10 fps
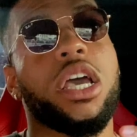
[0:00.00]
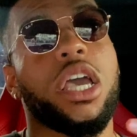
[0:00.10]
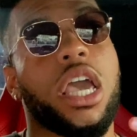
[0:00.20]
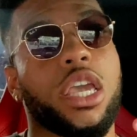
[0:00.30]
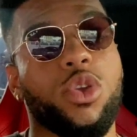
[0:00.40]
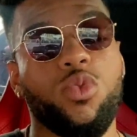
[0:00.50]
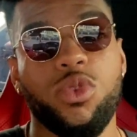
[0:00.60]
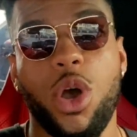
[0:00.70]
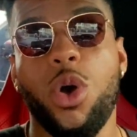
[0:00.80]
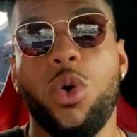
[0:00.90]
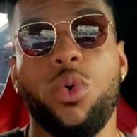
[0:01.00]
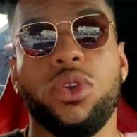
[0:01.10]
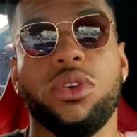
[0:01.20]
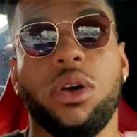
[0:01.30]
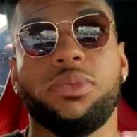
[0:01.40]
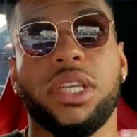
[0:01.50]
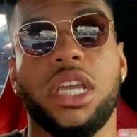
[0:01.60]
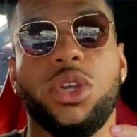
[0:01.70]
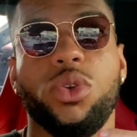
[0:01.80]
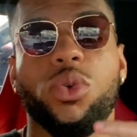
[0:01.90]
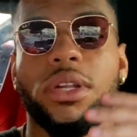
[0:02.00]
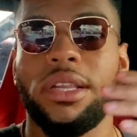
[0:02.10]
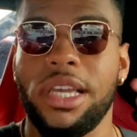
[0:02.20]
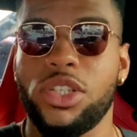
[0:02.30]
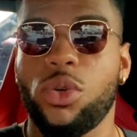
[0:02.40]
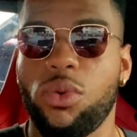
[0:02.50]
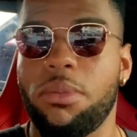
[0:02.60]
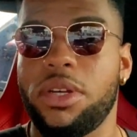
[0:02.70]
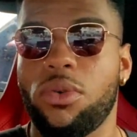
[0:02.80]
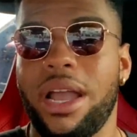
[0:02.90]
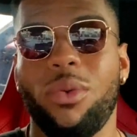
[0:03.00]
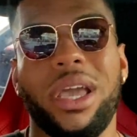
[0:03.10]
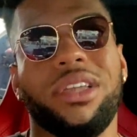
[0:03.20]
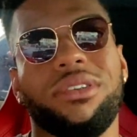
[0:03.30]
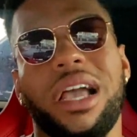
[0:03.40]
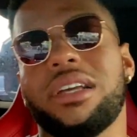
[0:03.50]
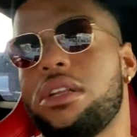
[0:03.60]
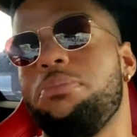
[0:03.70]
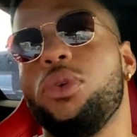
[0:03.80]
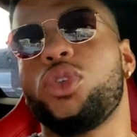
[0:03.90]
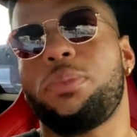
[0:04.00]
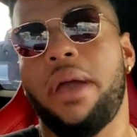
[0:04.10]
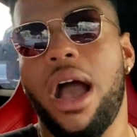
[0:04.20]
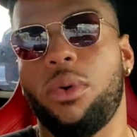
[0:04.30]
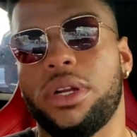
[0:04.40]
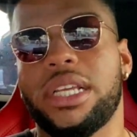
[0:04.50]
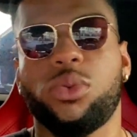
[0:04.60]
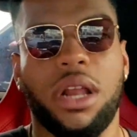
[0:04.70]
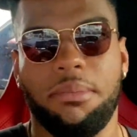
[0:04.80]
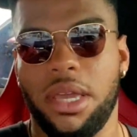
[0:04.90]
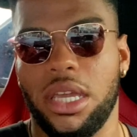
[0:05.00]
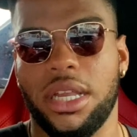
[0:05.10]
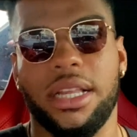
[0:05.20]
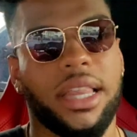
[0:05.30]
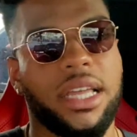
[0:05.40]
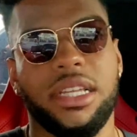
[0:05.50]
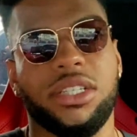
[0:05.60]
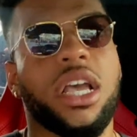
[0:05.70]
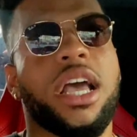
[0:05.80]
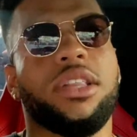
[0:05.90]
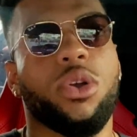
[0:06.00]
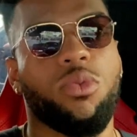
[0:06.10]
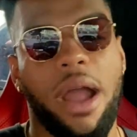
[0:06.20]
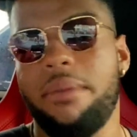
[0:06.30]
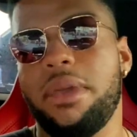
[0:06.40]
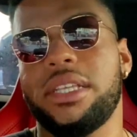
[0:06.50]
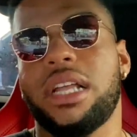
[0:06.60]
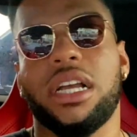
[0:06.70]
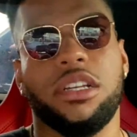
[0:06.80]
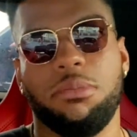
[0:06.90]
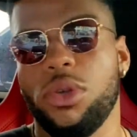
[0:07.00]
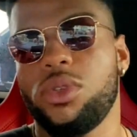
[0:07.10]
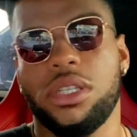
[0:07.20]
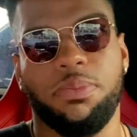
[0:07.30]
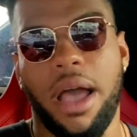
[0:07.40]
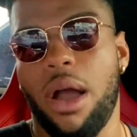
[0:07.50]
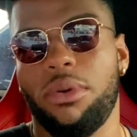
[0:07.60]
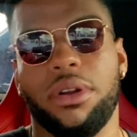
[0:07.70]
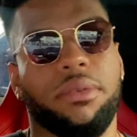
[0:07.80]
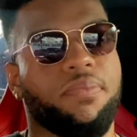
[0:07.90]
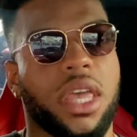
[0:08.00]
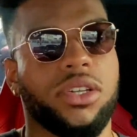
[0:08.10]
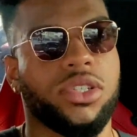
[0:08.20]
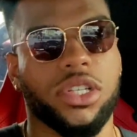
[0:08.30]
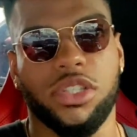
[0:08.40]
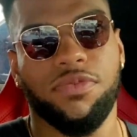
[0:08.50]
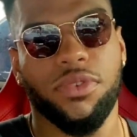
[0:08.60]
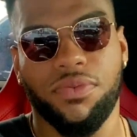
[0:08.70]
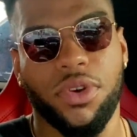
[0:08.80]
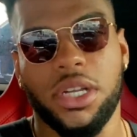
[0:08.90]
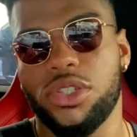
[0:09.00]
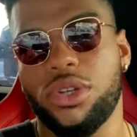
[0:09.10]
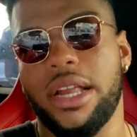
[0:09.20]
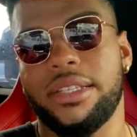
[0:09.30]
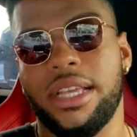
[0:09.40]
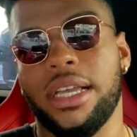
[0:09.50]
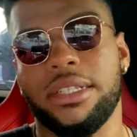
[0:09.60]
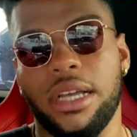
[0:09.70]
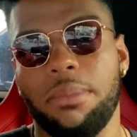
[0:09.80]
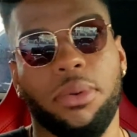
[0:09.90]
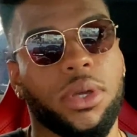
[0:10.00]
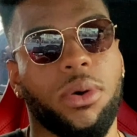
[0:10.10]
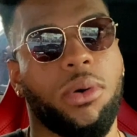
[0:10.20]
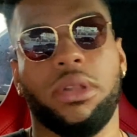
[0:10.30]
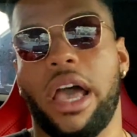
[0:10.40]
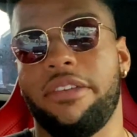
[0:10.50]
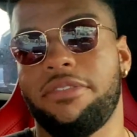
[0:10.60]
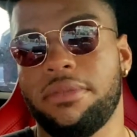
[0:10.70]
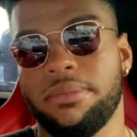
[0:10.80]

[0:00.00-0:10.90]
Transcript: and you know what I'm saying, you can lead your woman the right way, you're not going to abuse your power. That's what I mean. And ladies, the right man's not going to abuse his power and just freaking try to take a dump on your whole life.